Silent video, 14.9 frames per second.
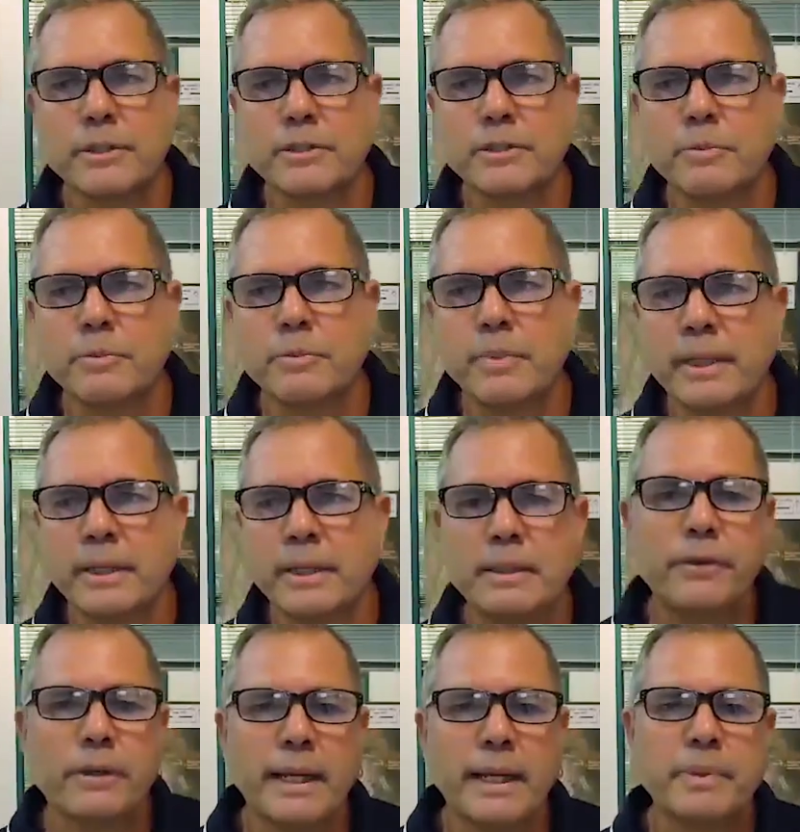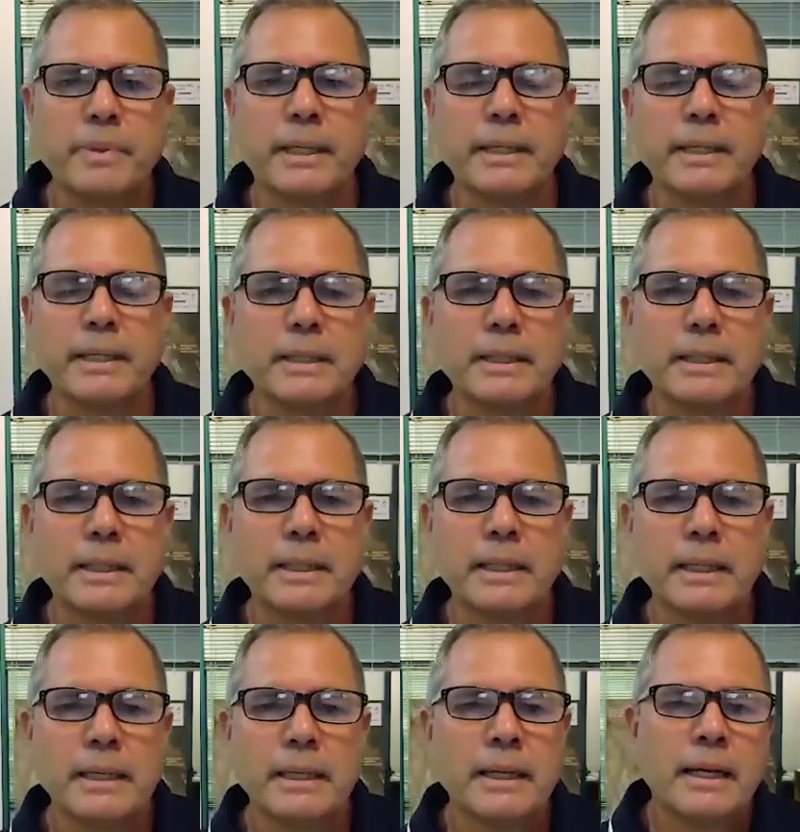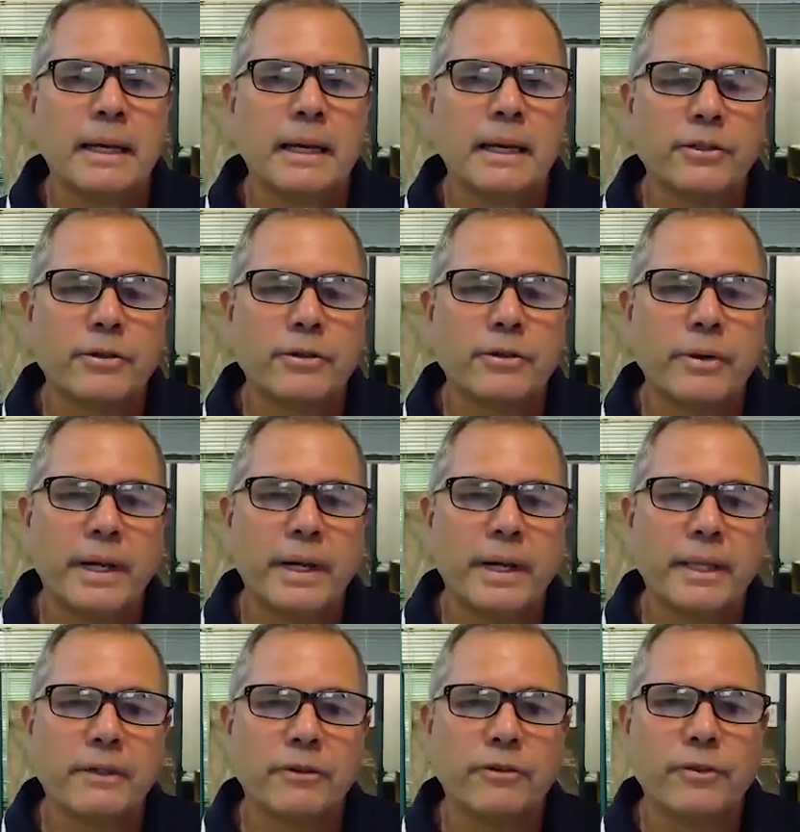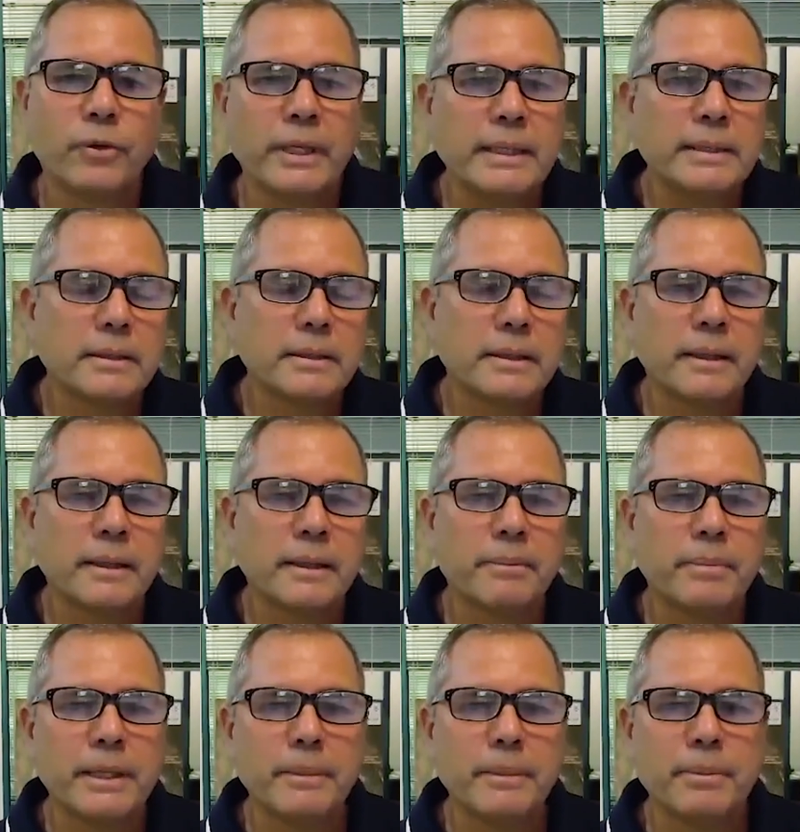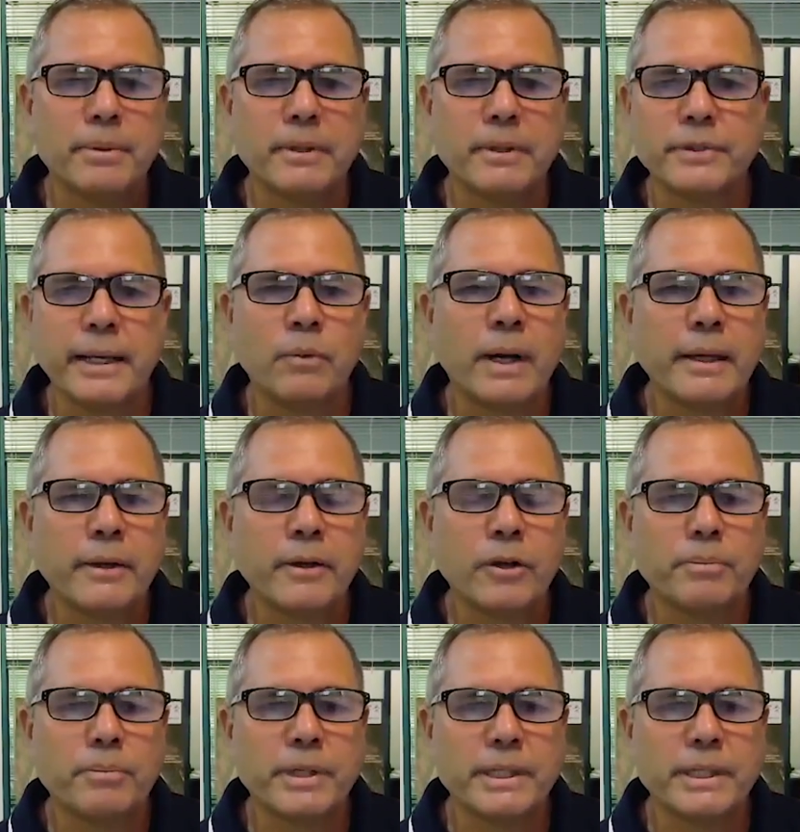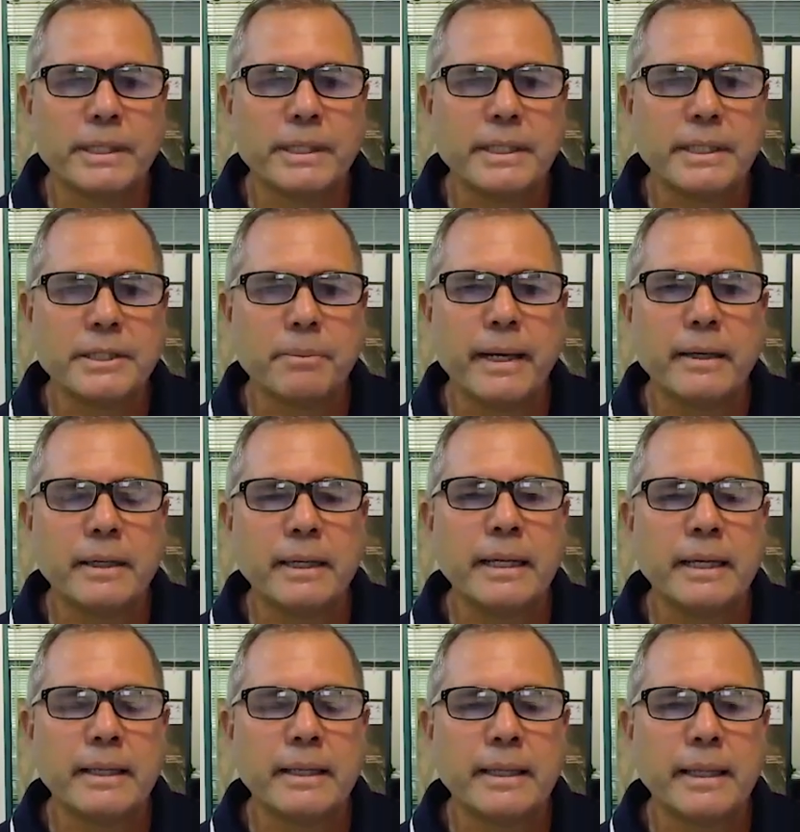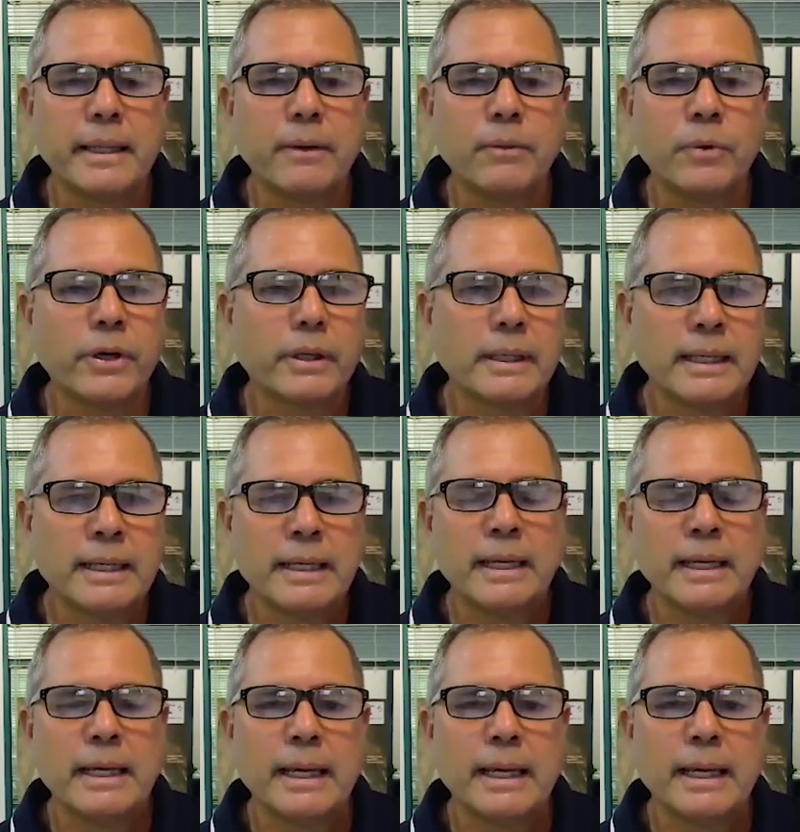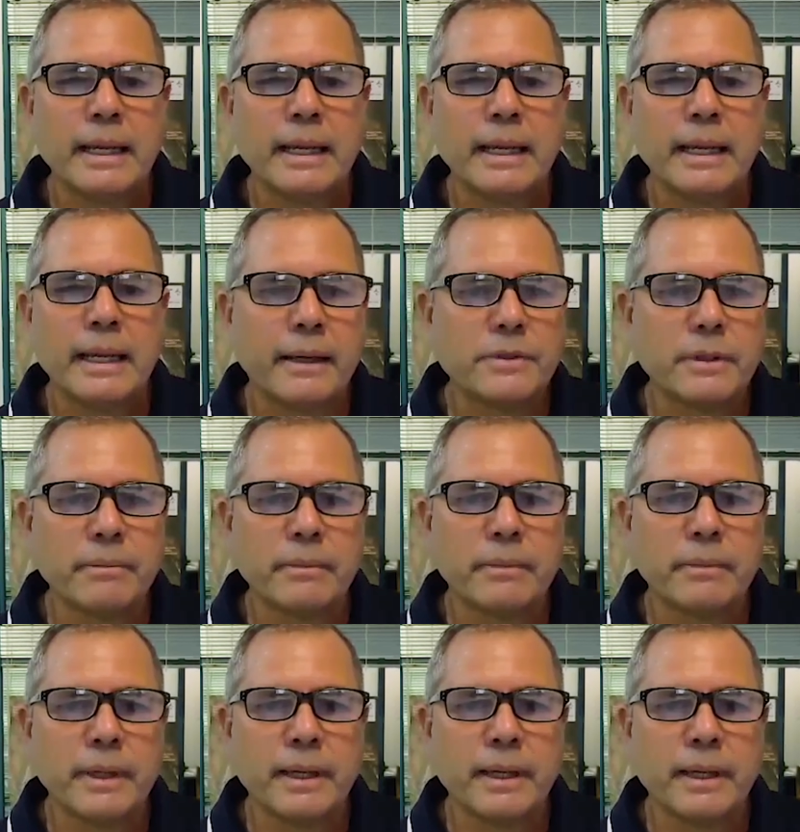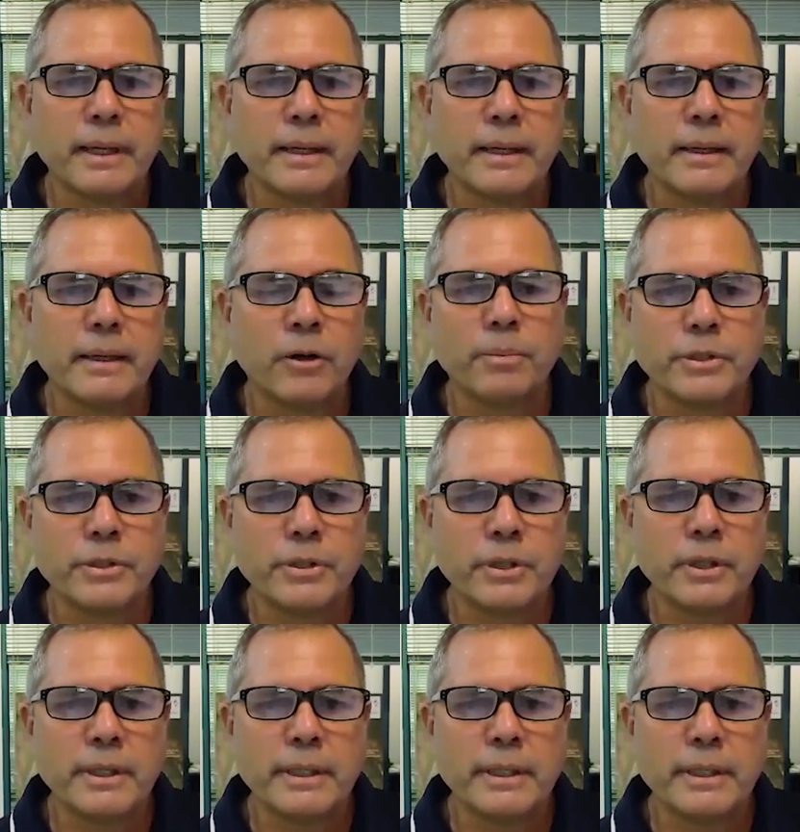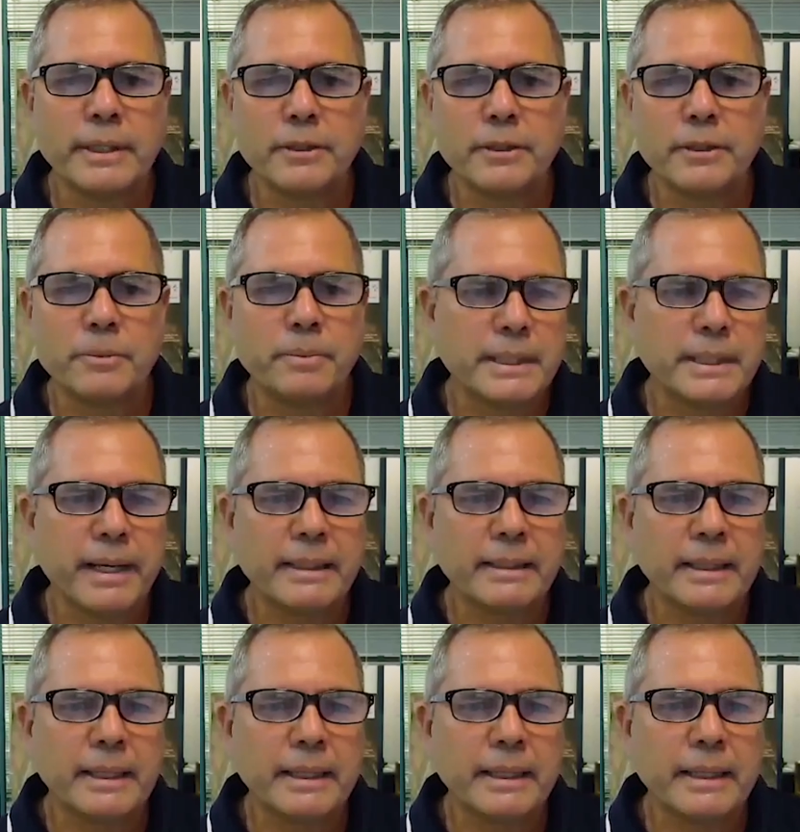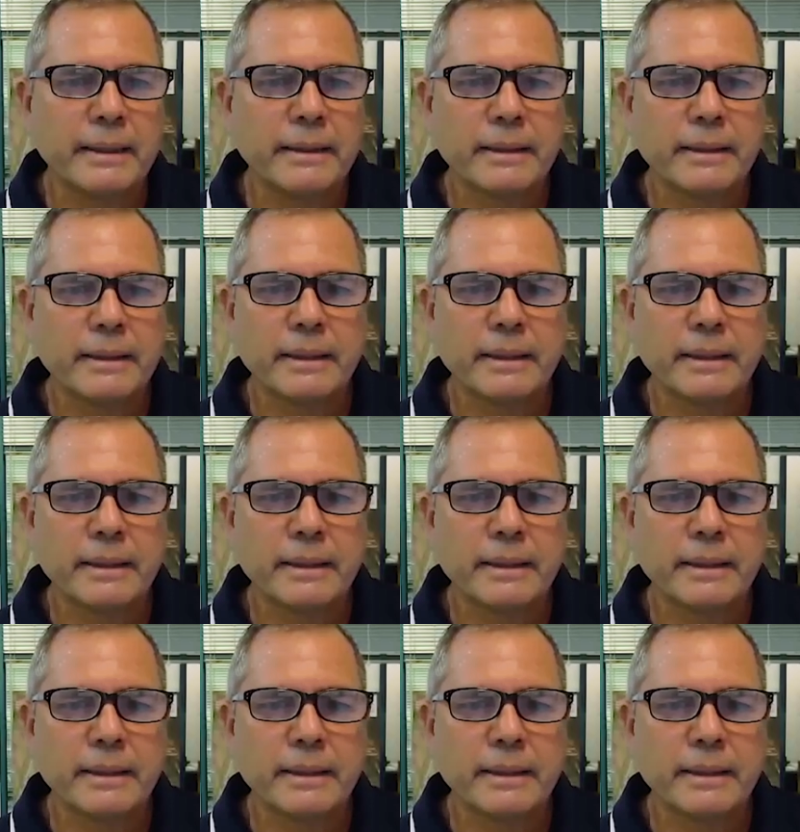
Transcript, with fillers: which has been a difficult aspect throughout the 40 years. People have stayed away and not participated in any of that work, and now it gives them an opportunity to participate there.